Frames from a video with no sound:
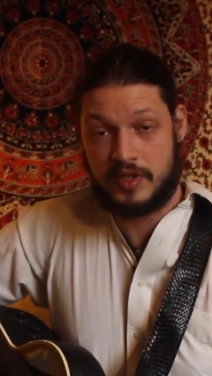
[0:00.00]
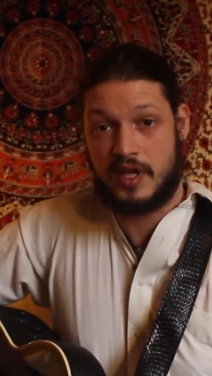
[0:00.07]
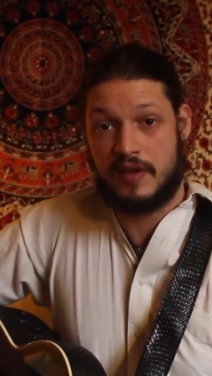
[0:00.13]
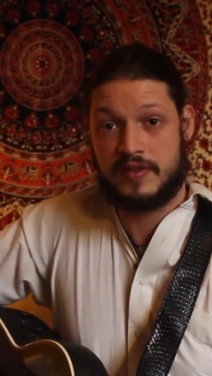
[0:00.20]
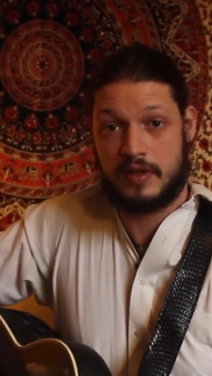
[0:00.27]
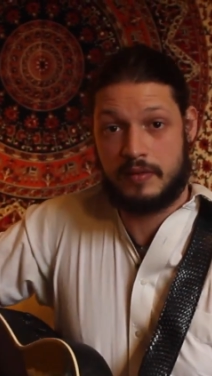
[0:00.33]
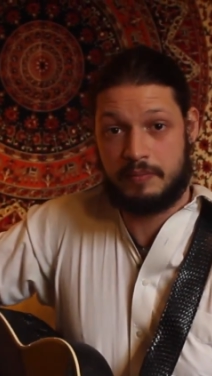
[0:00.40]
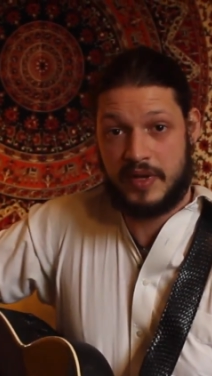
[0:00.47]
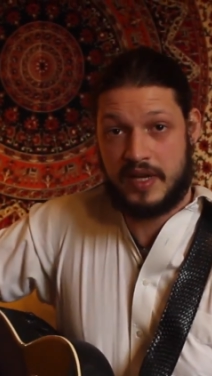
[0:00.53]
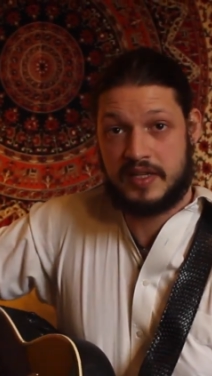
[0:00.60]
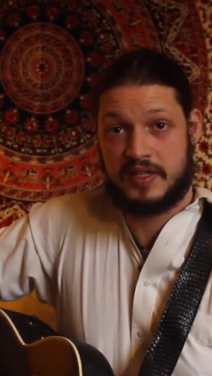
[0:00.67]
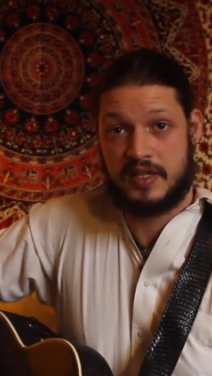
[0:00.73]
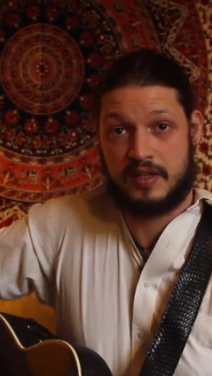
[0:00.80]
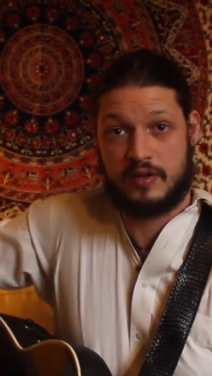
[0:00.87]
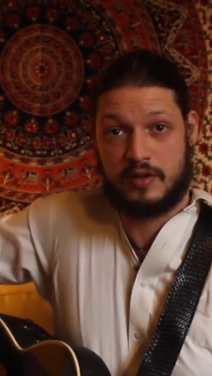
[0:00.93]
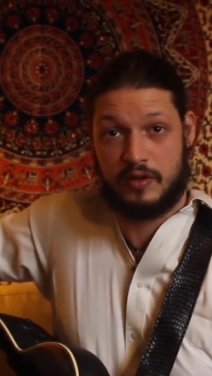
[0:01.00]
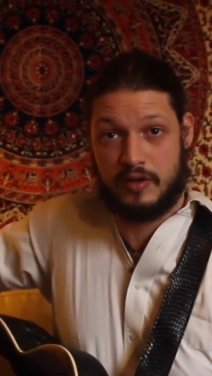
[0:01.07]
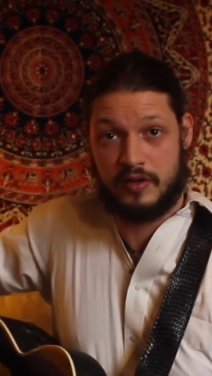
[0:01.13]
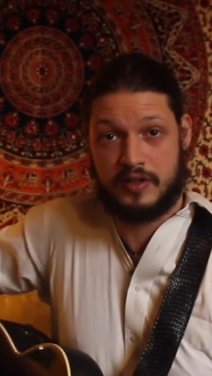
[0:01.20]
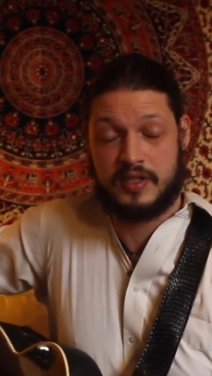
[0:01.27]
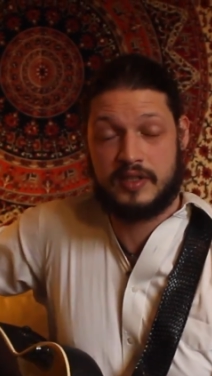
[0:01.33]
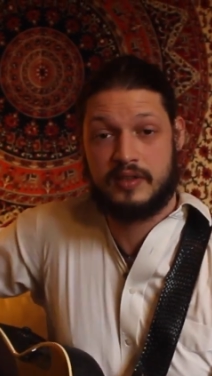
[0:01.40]
which gives our basic
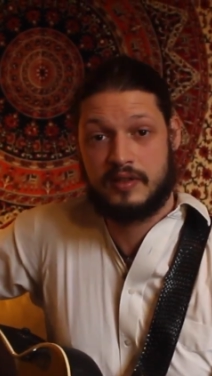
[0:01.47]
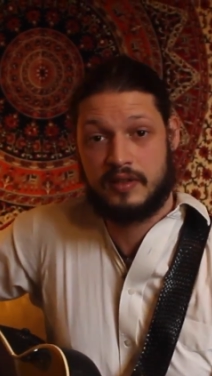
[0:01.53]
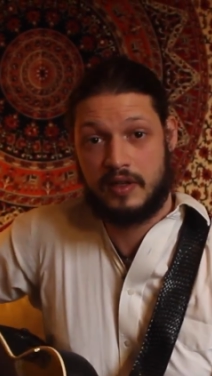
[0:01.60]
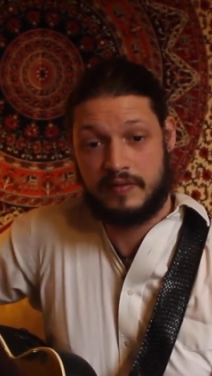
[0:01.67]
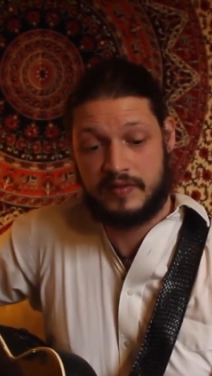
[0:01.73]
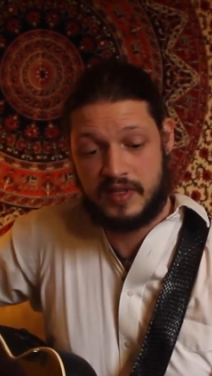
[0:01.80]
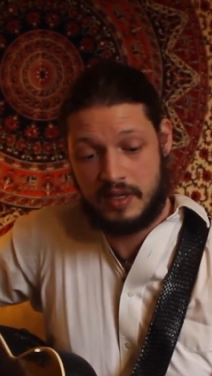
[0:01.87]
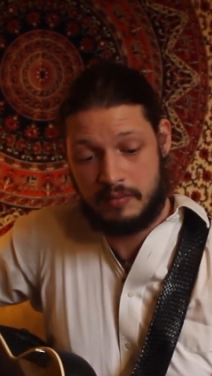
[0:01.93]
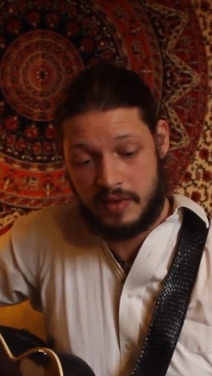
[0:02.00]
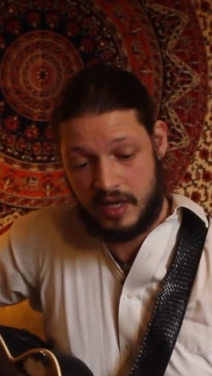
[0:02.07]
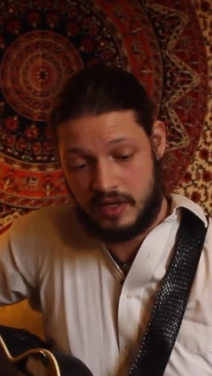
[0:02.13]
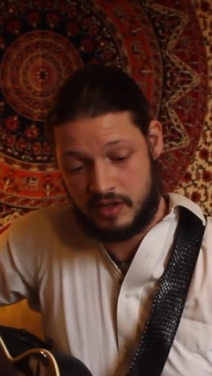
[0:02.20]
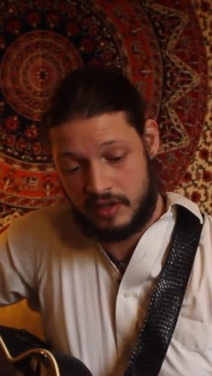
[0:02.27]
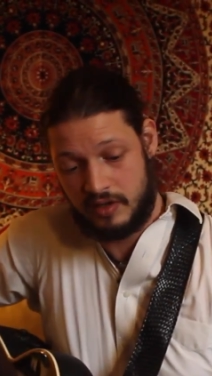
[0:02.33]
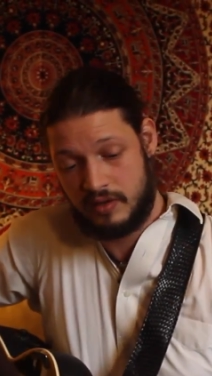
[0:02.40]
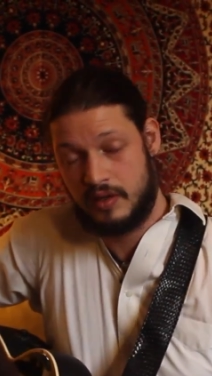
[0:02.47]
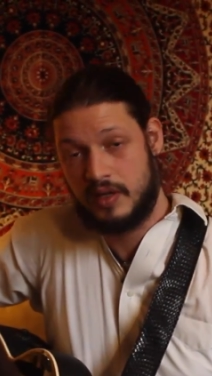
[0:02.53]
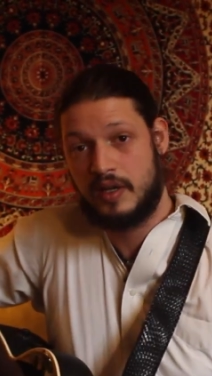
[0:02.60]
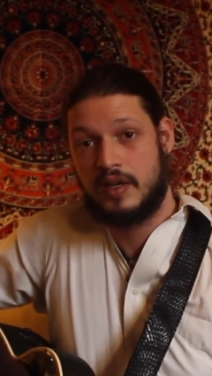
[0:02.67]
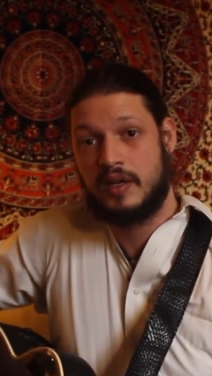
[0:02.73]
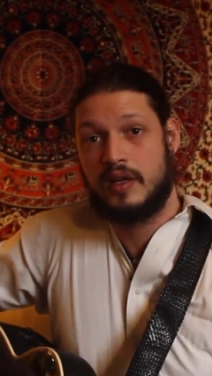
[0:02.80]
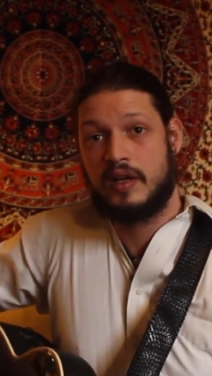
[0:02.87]
chord of D major
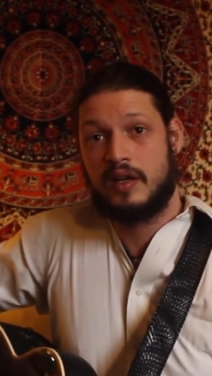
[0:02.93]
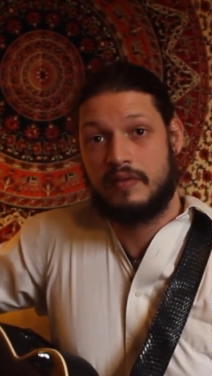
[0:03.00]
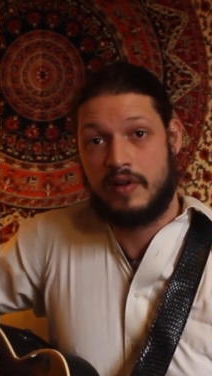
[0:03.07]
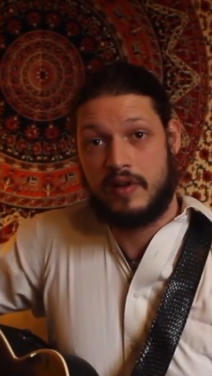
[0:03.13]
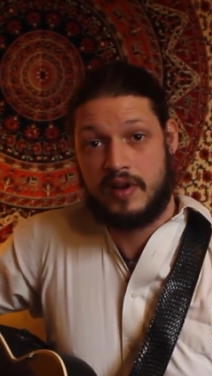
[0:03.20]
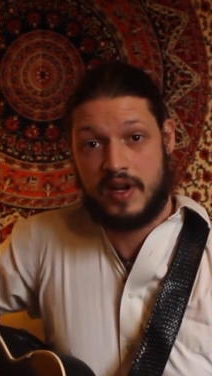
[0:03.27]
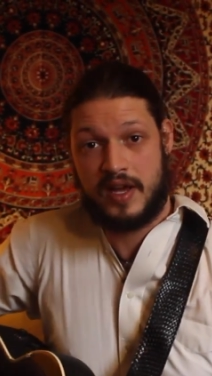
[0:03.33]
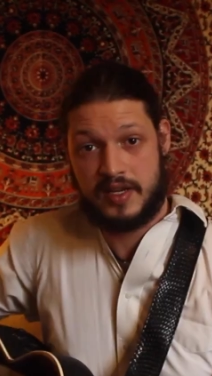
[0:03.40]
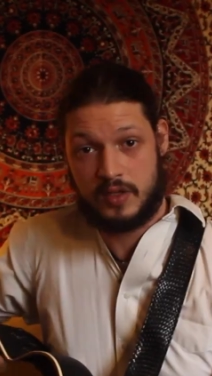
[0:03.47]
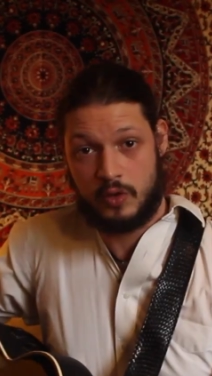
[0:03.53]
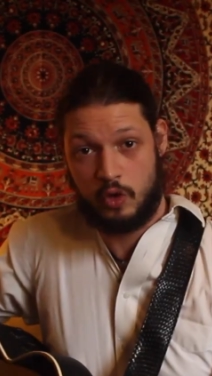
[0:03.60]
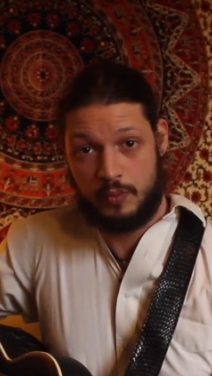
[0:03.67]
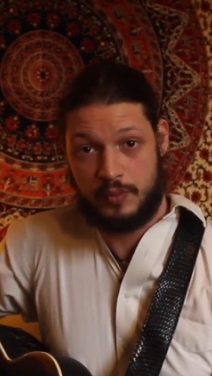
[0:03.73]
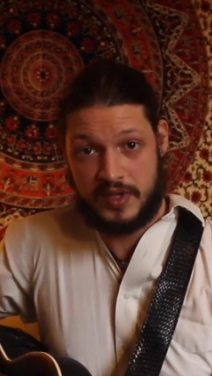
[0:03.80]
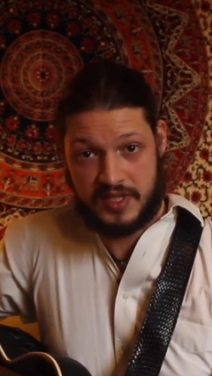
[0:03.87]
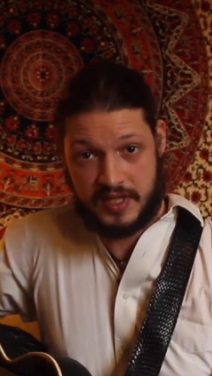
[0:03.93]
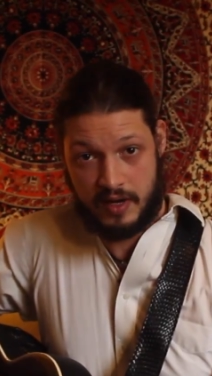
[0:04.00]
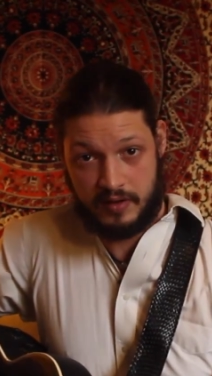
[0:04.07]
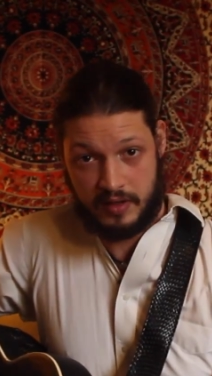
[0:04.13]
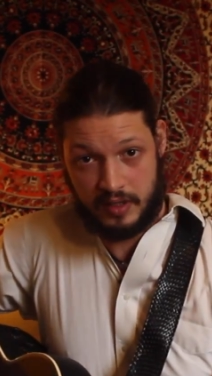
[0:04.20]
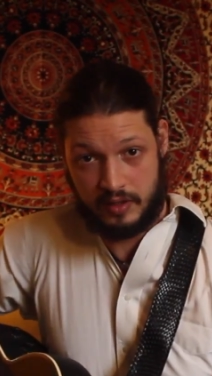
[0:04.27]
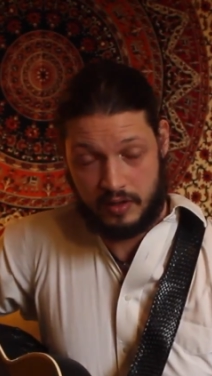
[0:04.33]
a very nice open
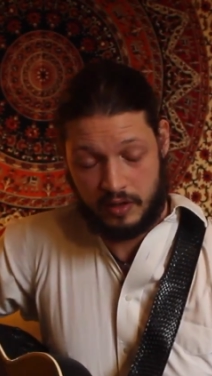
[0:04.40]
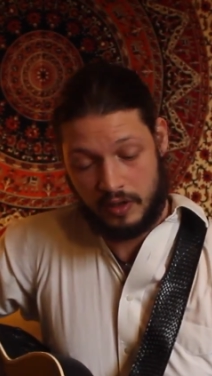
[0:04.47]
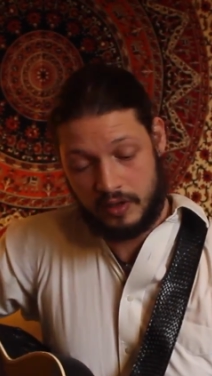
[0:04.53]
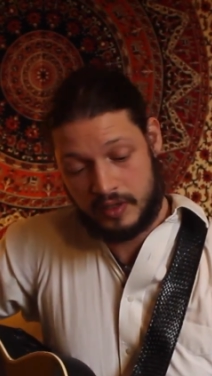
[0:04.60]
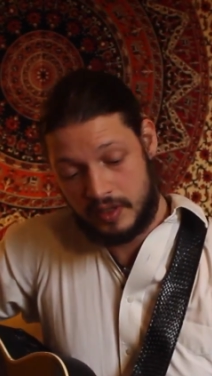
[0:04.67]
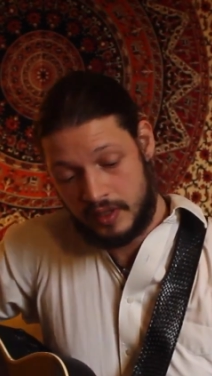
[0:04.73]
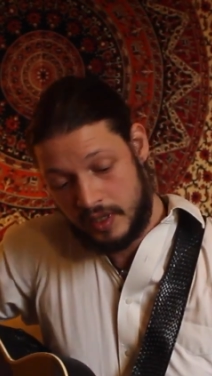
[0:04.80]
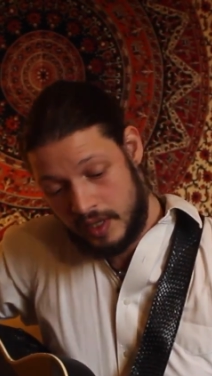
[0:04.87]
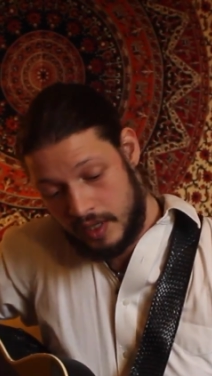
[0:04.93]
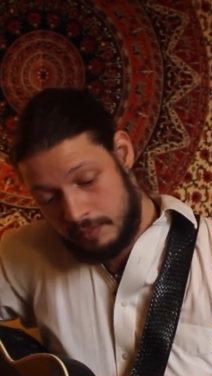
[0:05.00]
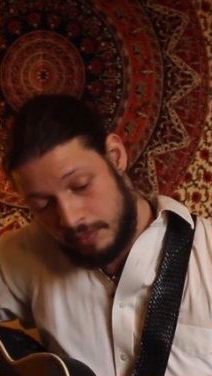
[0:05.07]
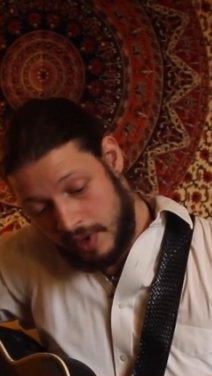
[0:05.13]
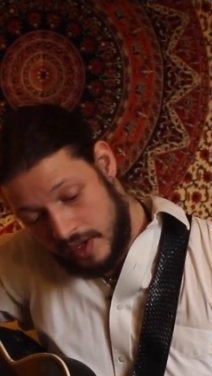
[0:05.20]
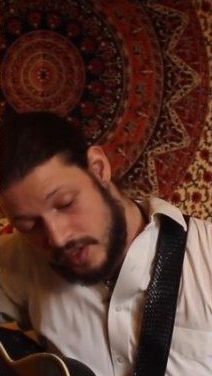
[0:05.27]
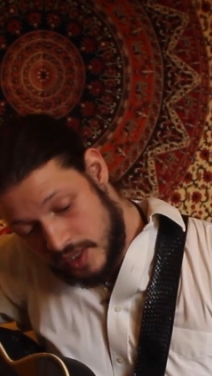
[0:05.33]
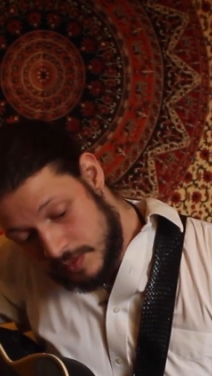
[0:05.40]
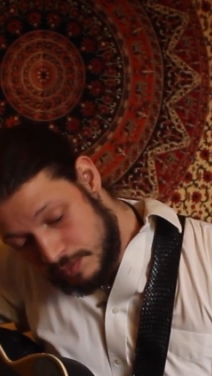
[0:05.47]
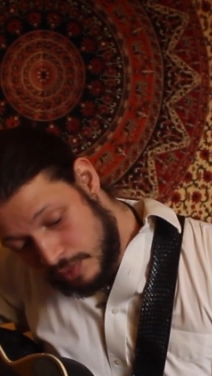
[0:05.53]
sounding chord by